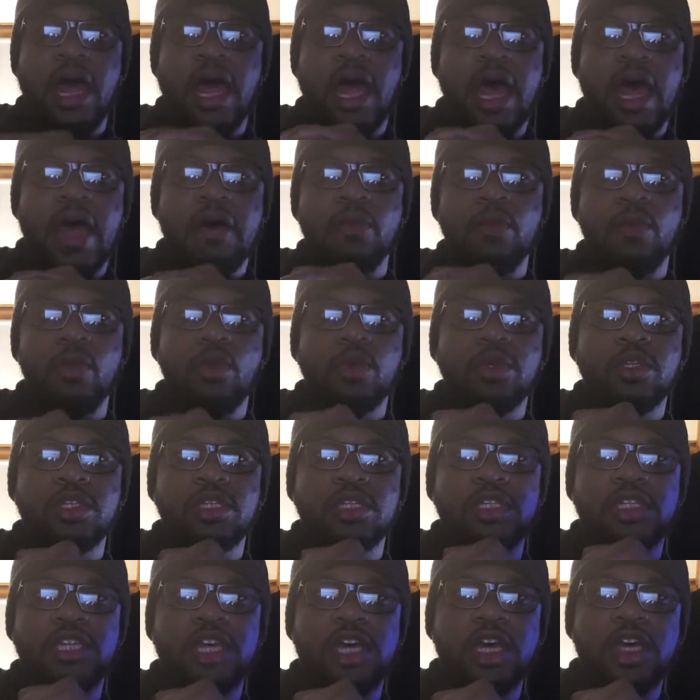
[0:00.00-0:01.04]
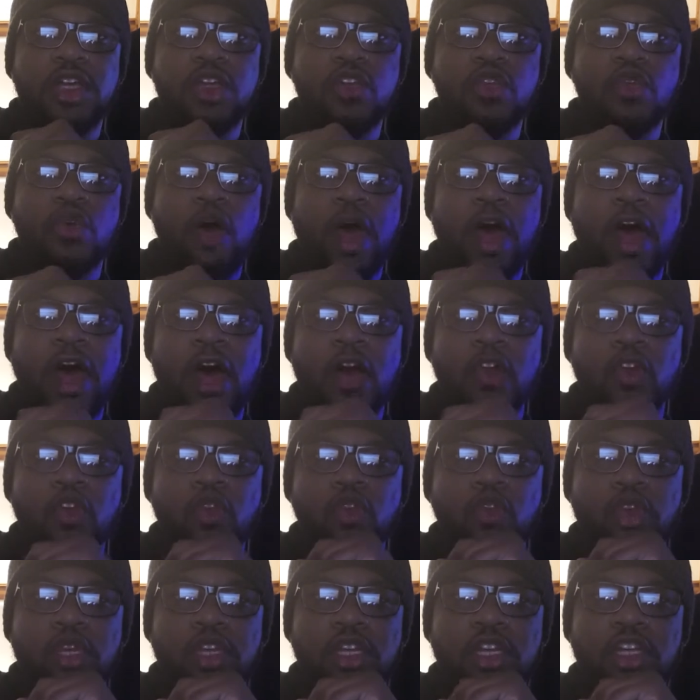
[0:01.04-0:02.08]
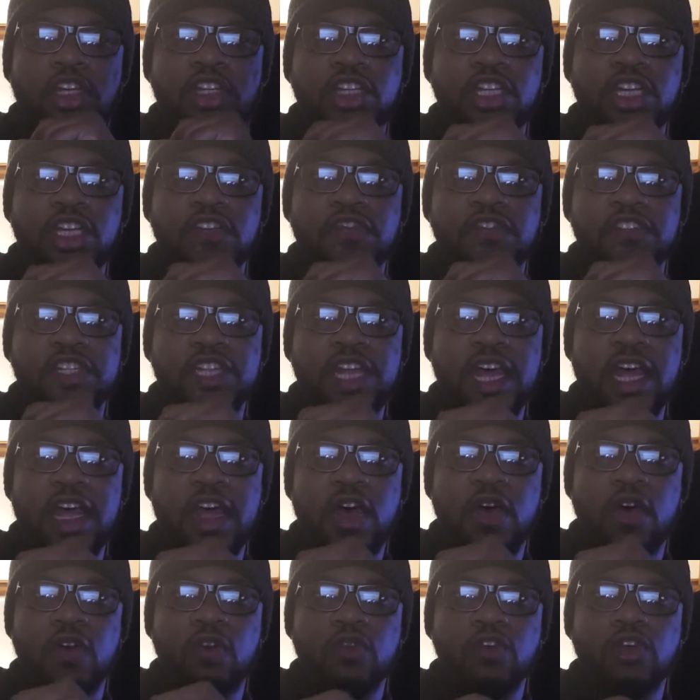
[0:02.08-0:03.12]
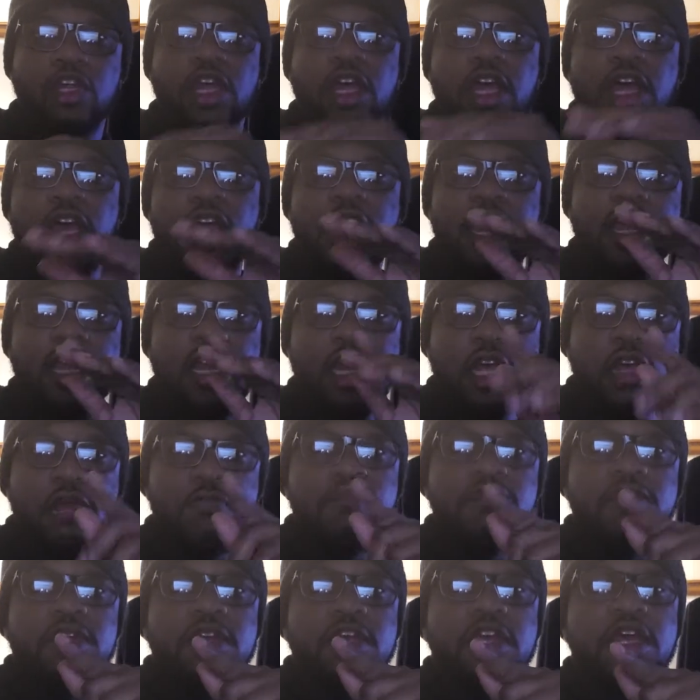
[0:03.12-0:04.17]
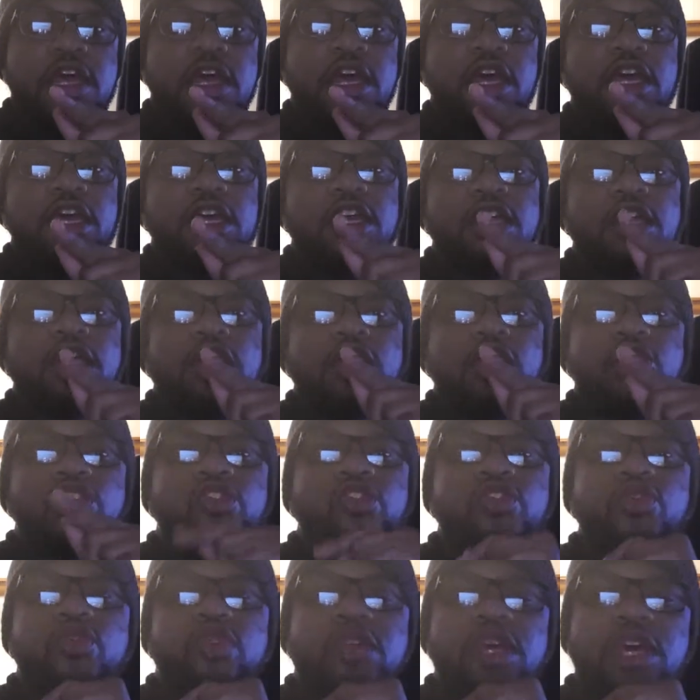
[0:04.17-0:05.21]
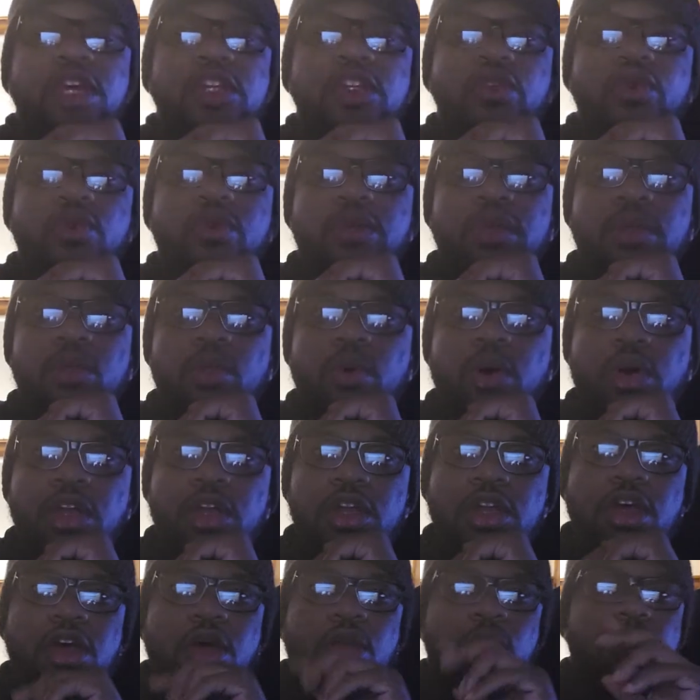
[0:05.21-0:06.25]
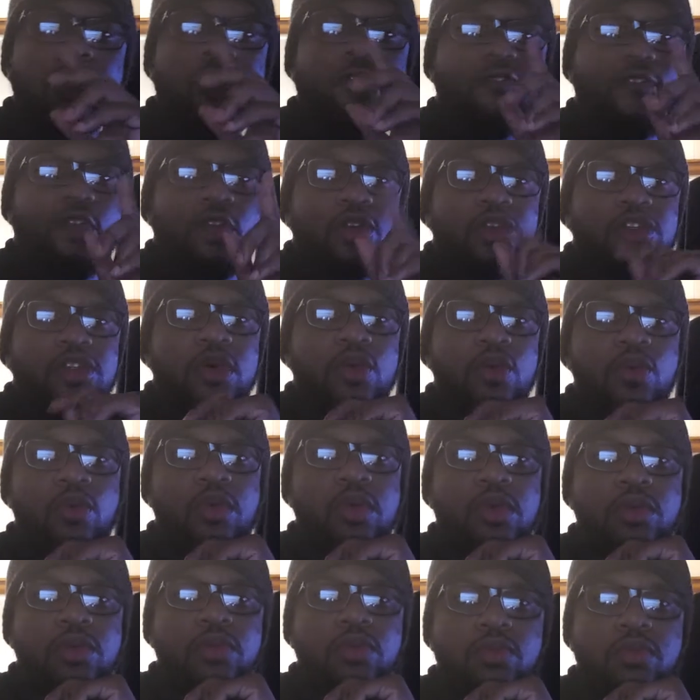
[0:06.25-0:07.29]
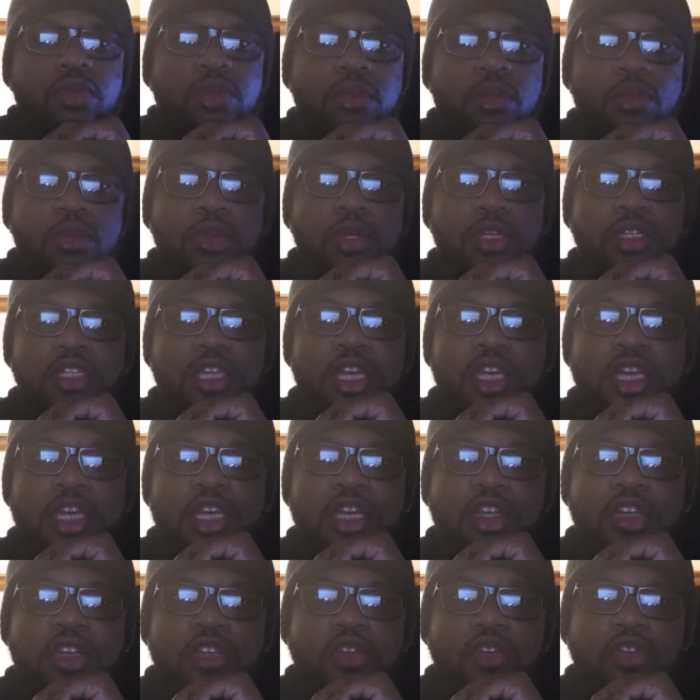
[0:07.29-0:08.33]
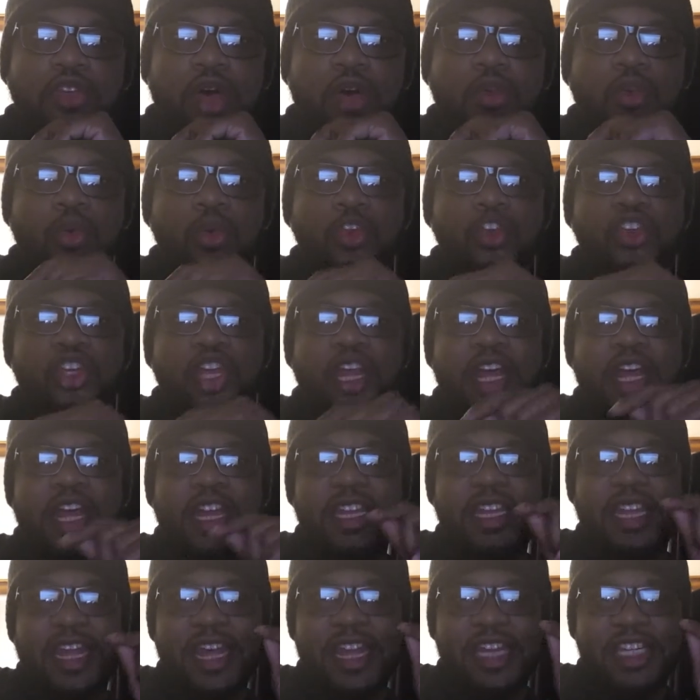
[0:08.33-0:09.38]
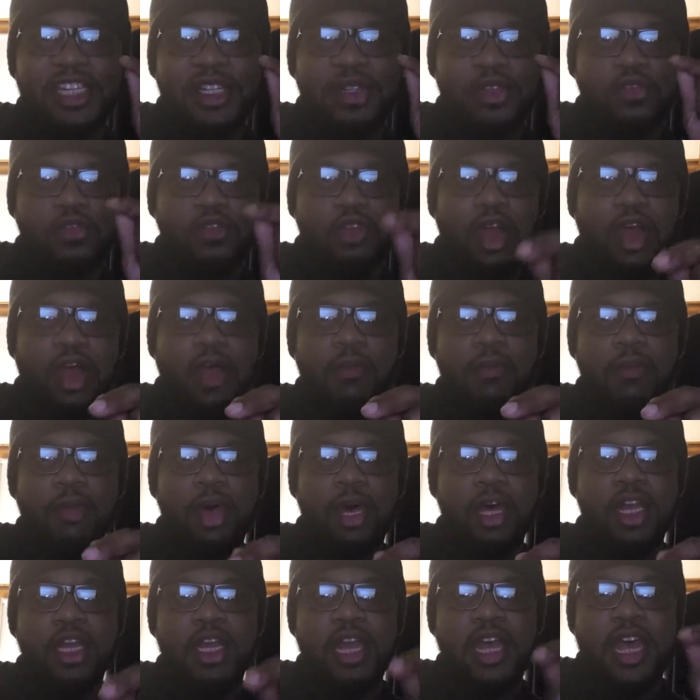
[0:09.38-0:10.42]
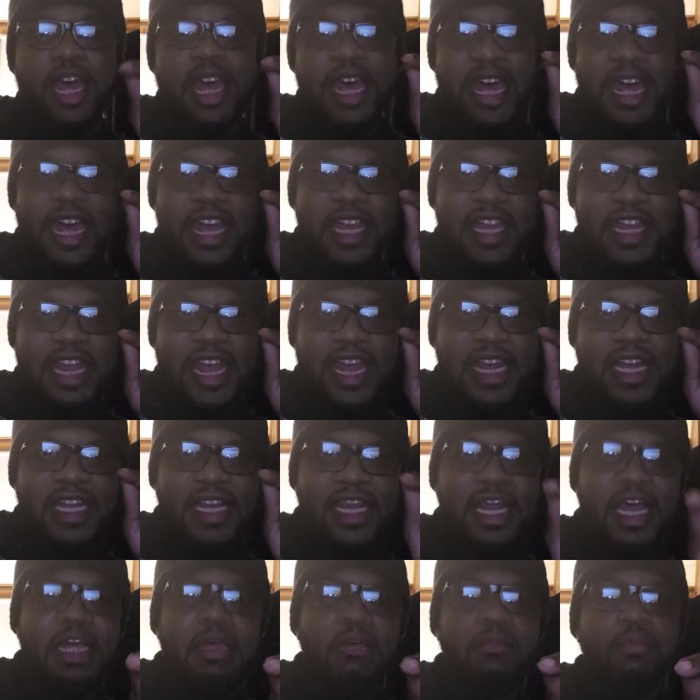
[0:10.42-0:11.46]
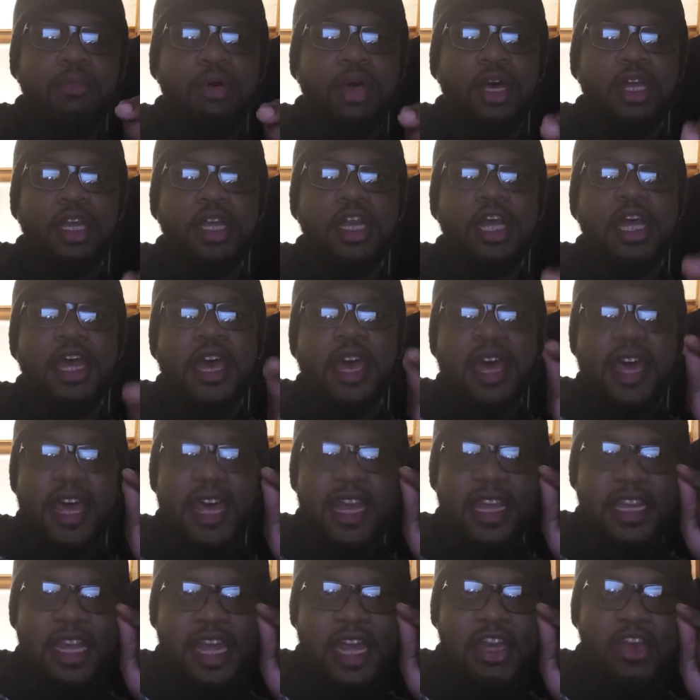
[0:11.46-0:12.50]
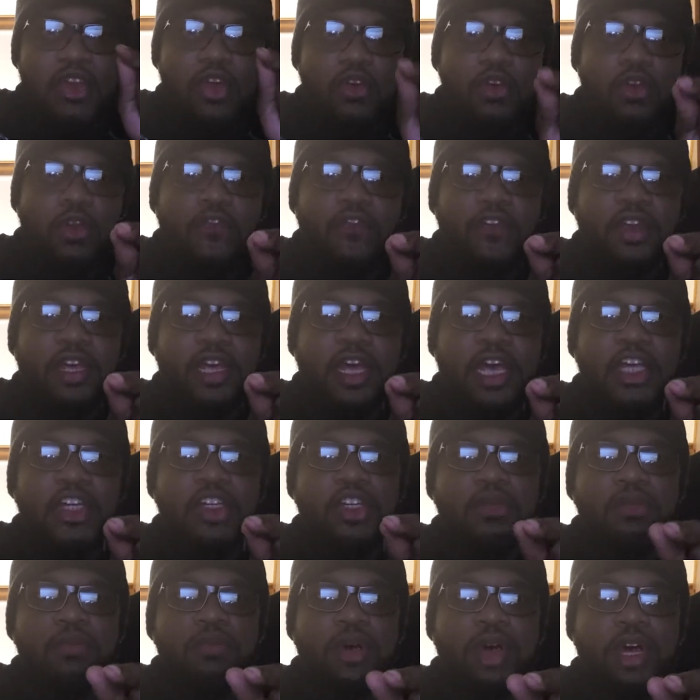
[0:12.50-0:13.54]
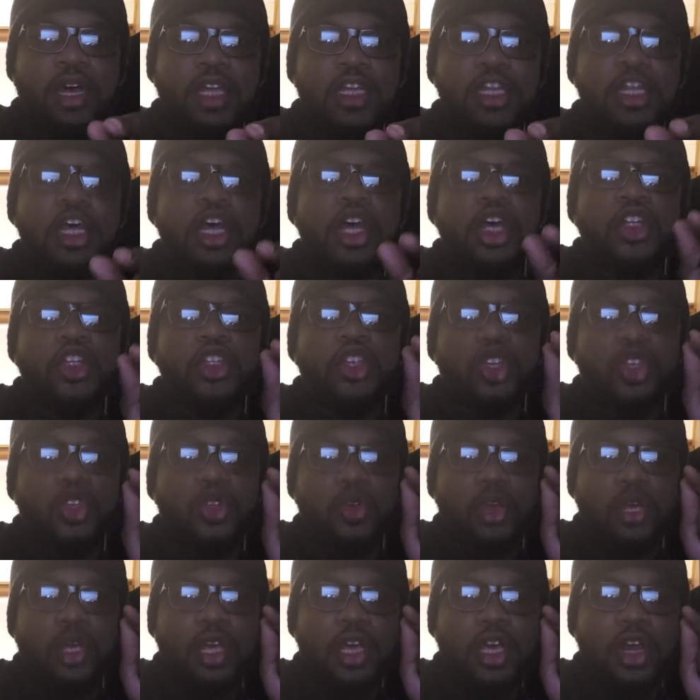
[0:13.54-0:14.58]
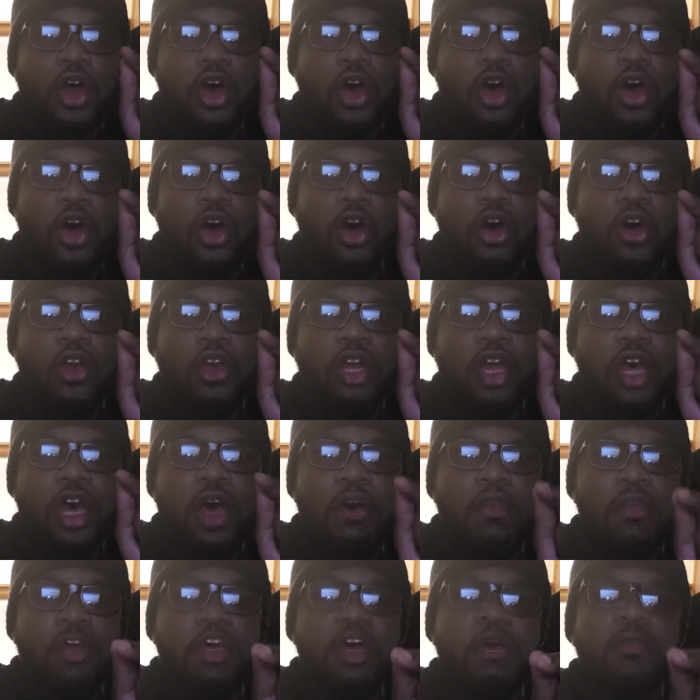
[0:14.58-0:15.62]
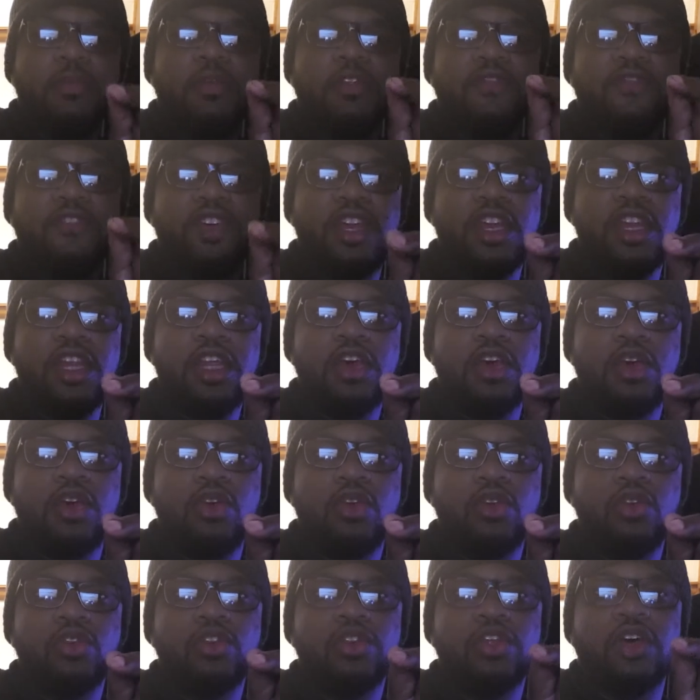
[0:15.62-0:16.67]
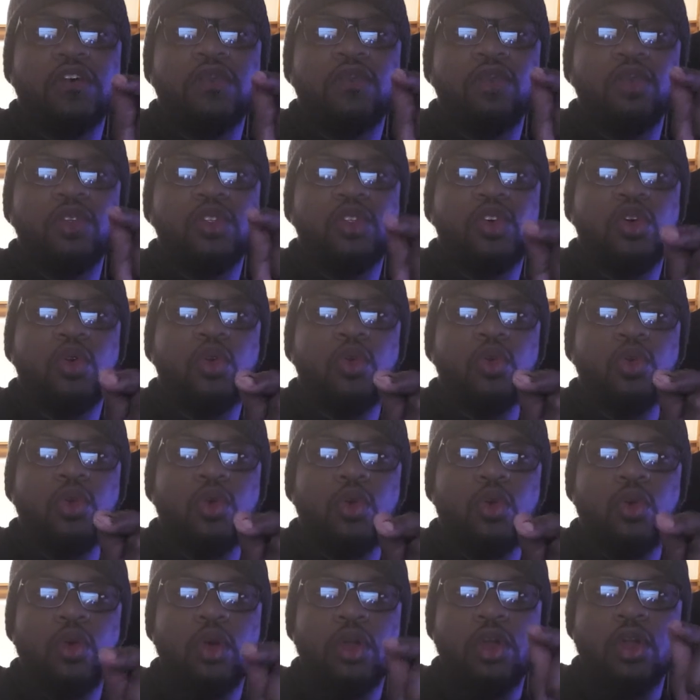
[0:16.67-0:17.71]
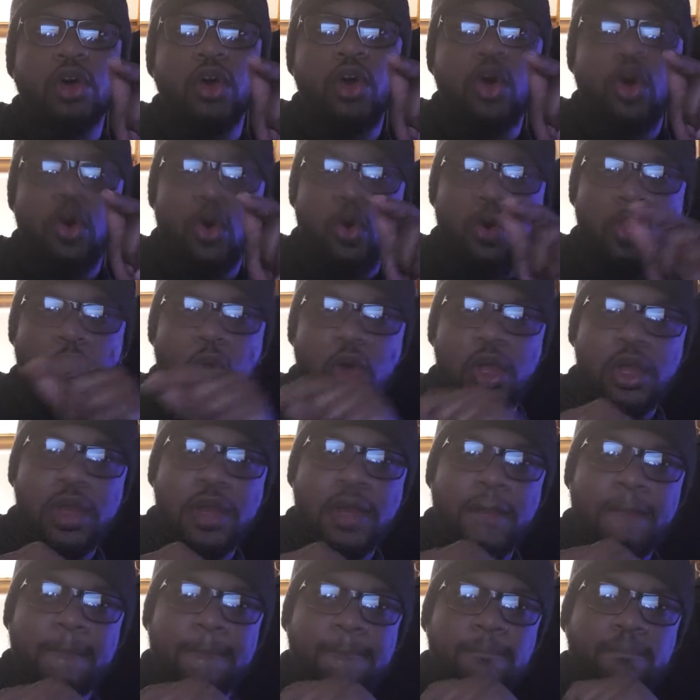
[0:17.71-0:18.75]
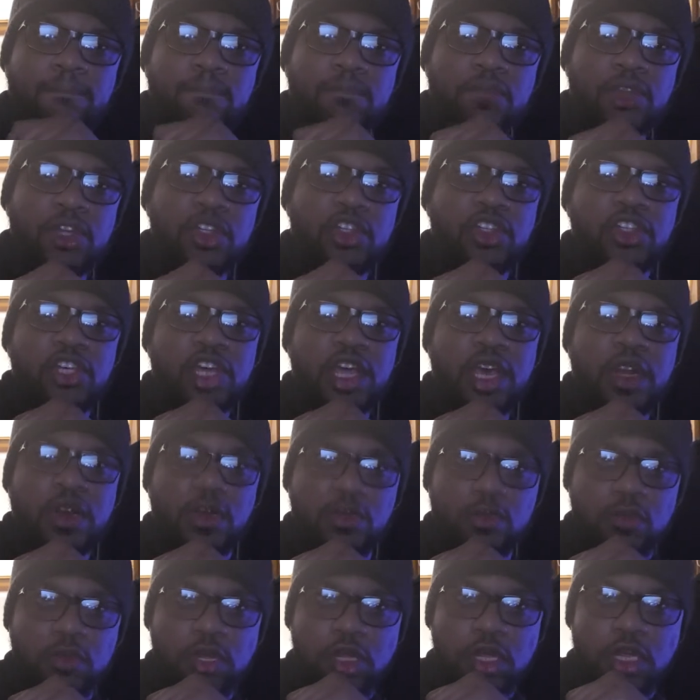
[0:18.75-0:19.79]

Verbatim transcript: I'm going to tell you how you can achieve sound in NBA 2K21. But first, I want what I'm going to tell you to do is I want you to hit that subscribe button, hit that like button, hit that notification button, so you can get all the upcoming videos of what's going on on this channel.